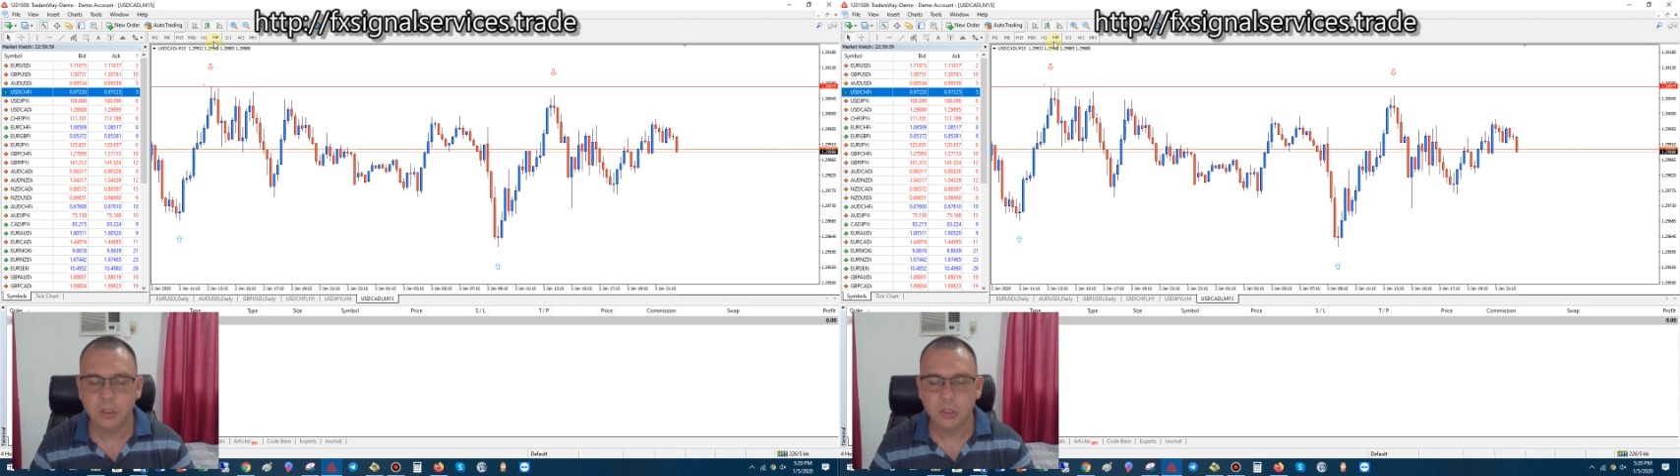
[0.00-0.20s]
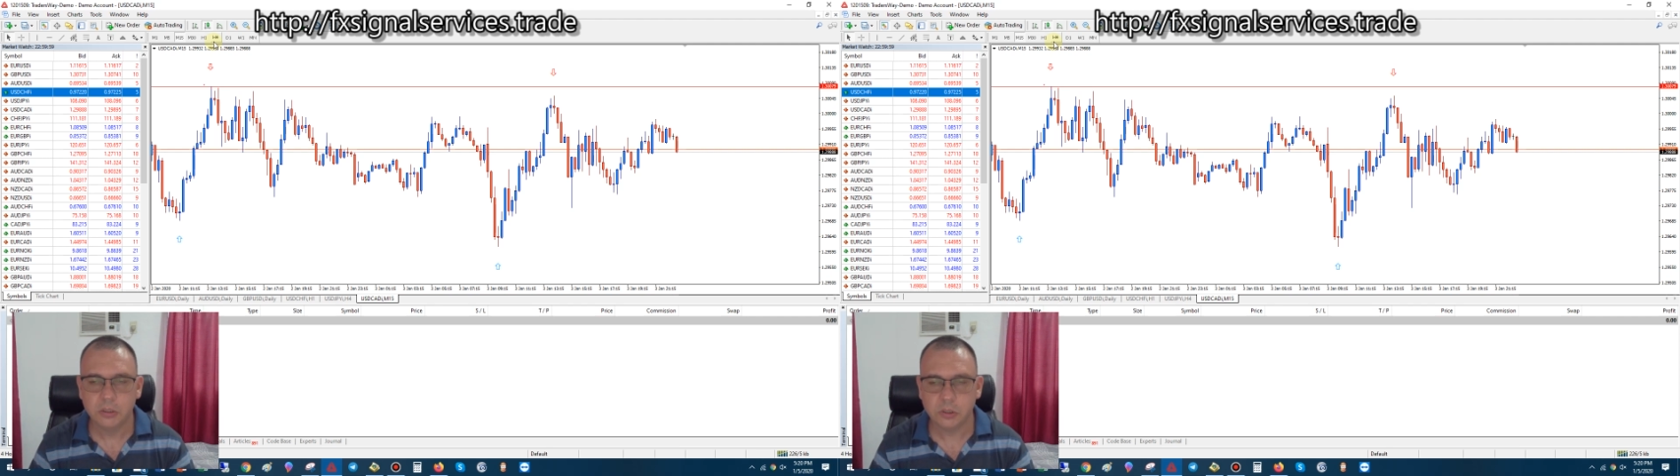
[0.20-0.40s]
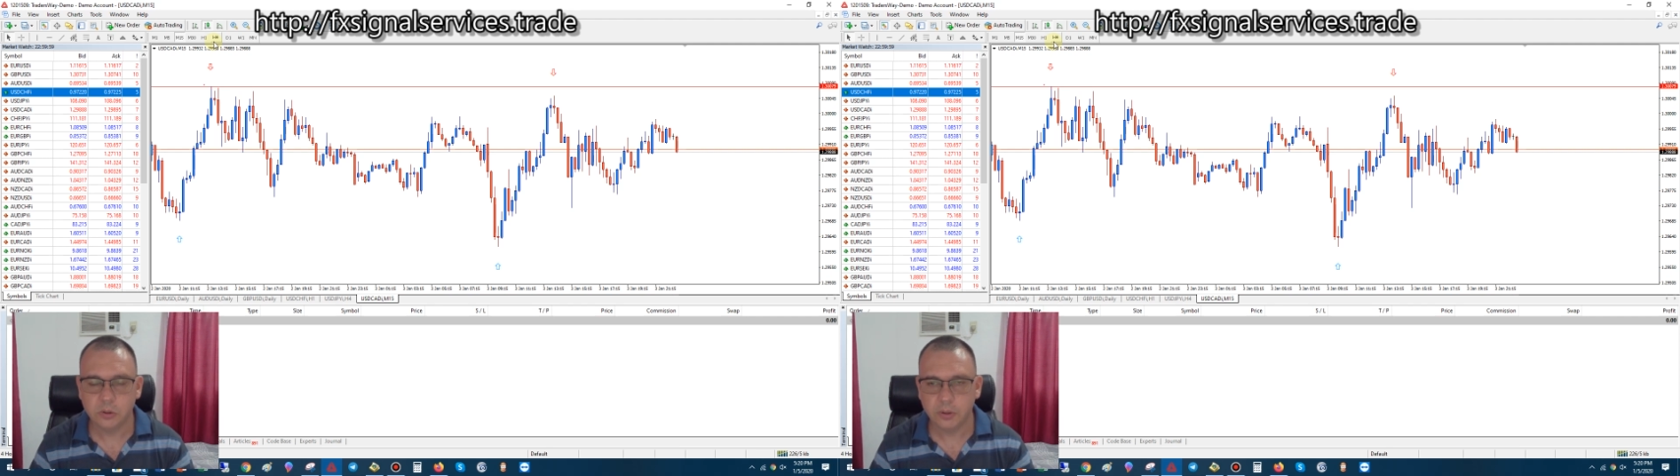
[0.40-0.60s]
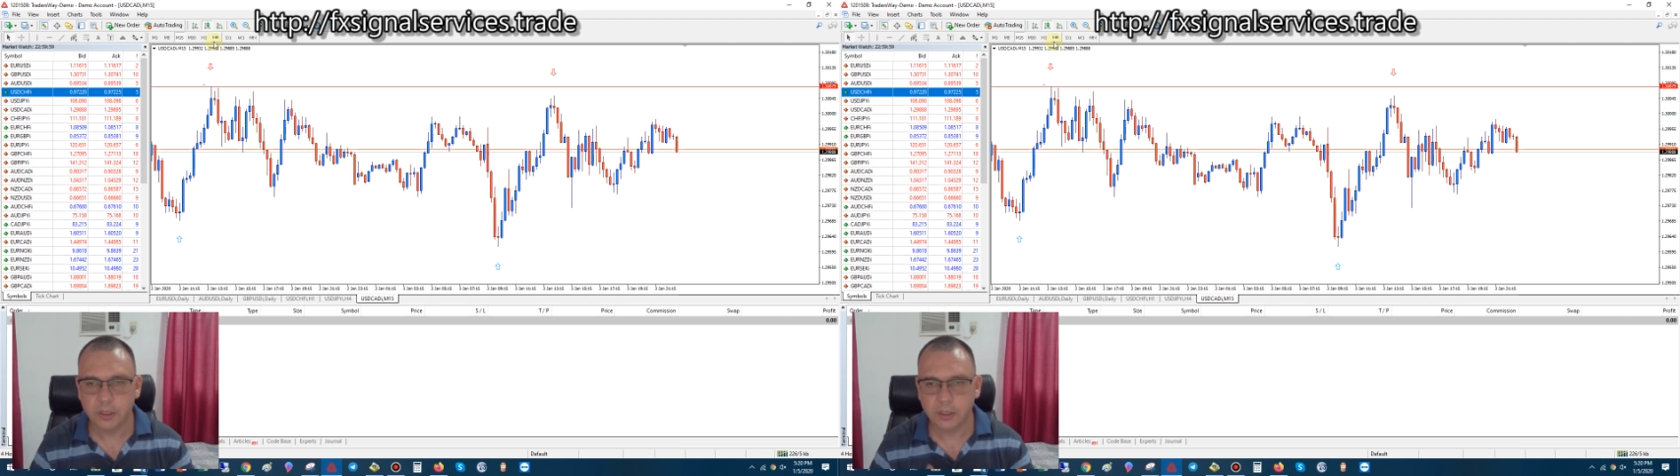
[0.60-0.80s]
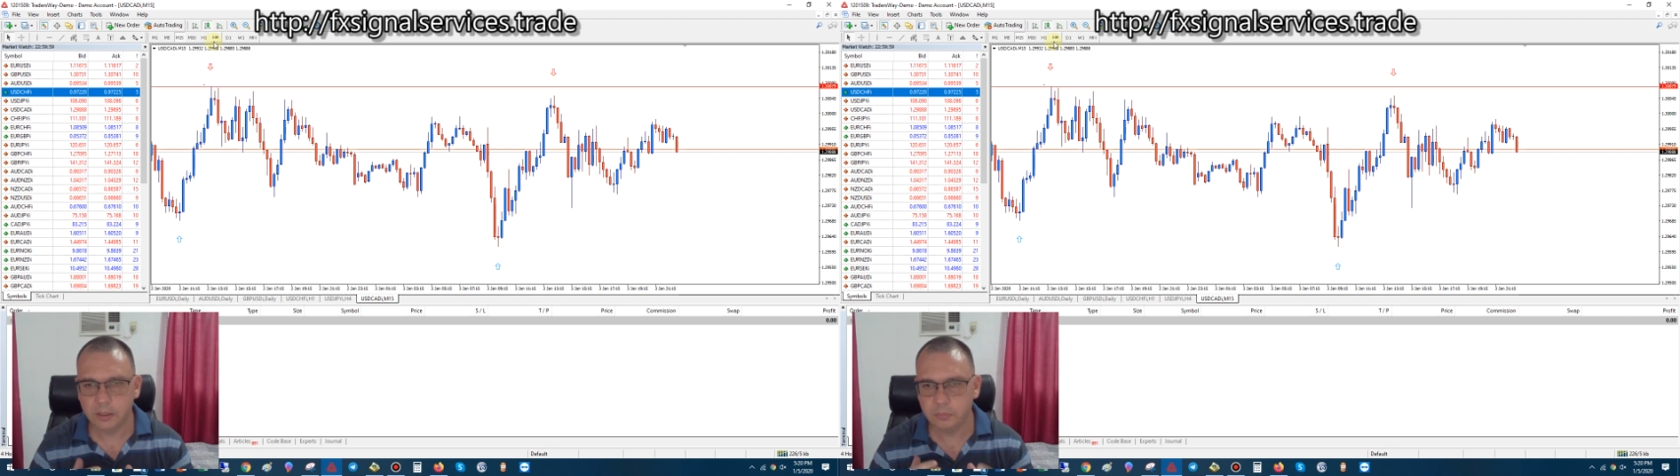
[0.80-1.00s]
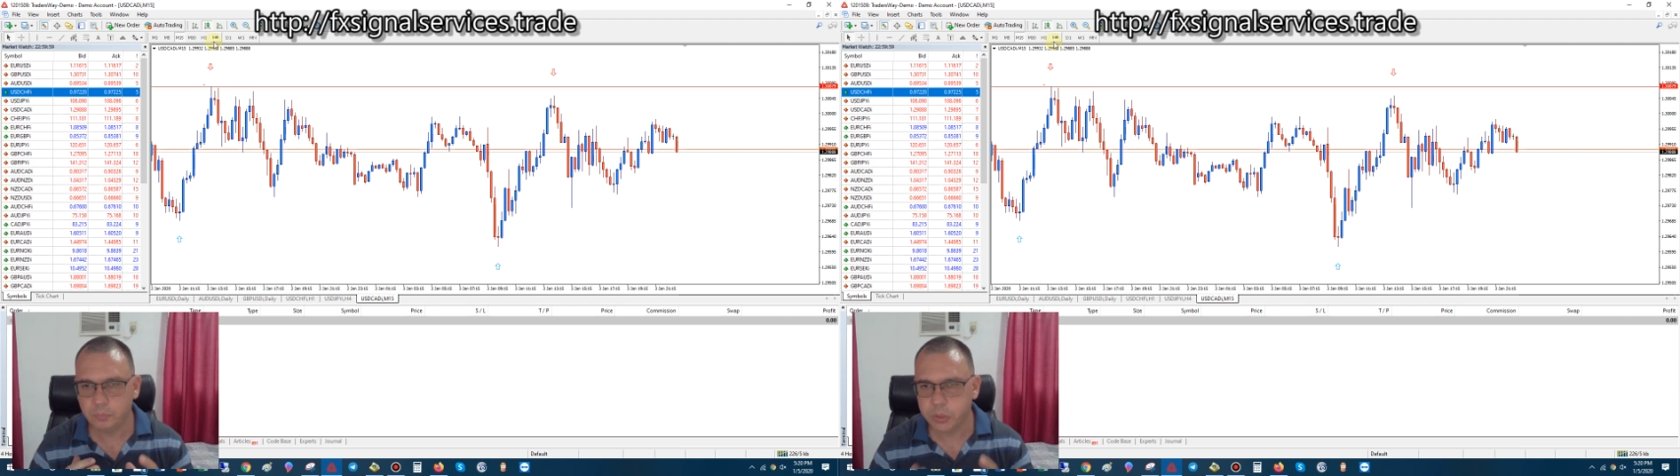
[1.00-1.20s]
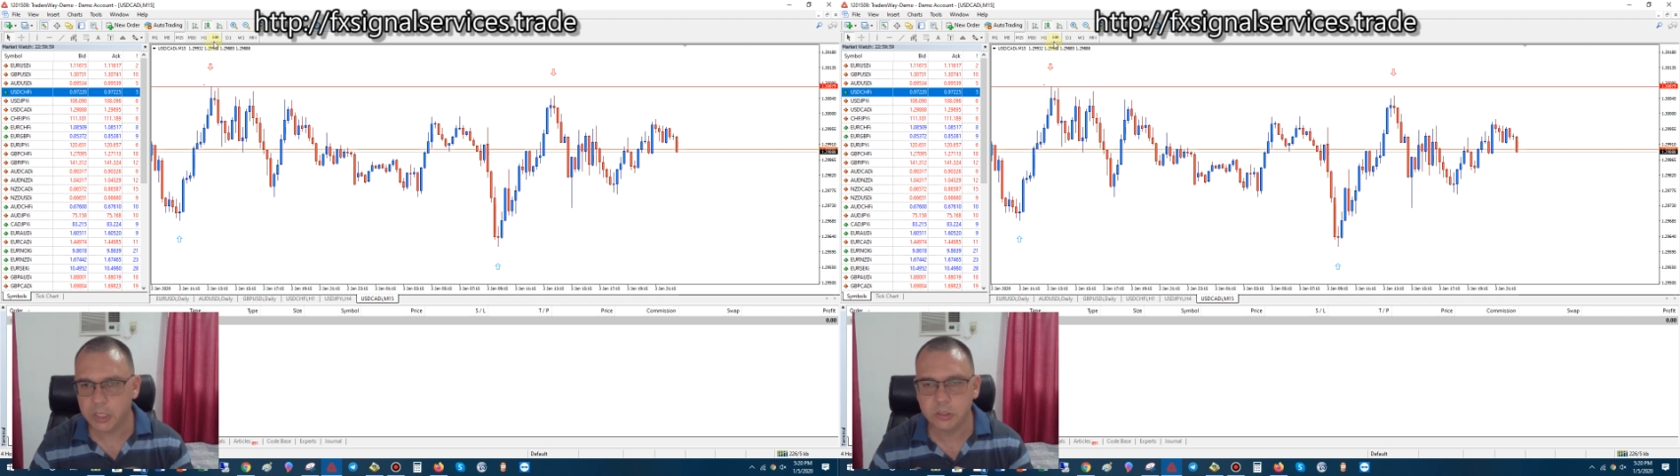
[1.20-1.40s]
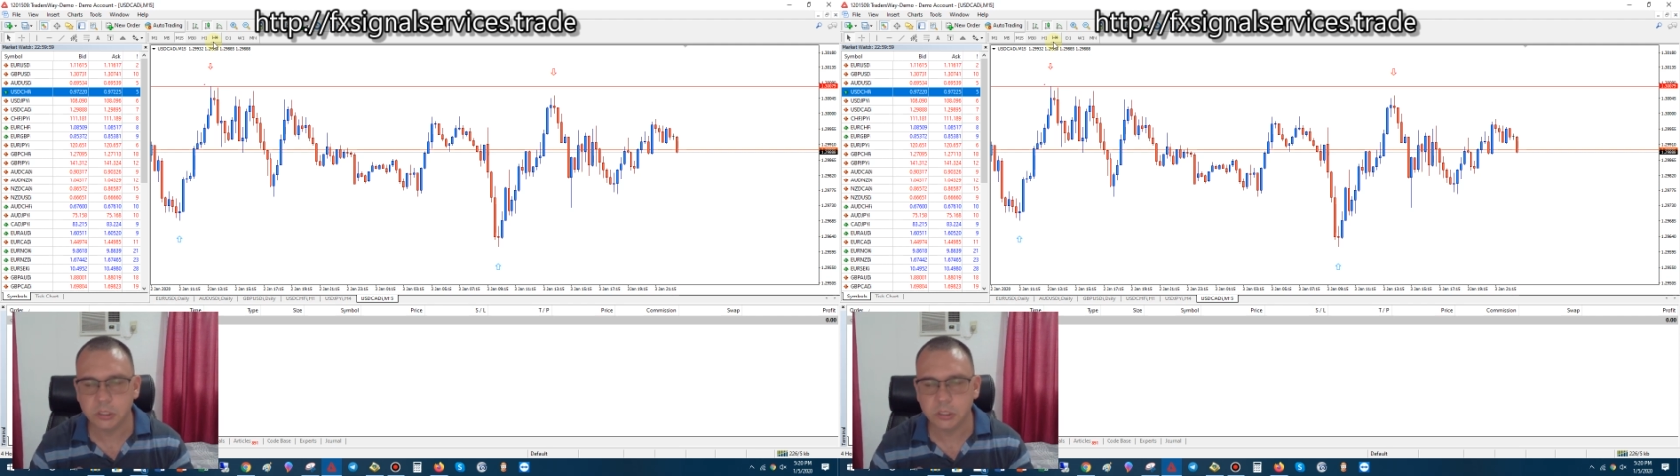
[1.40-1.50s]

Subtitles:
So please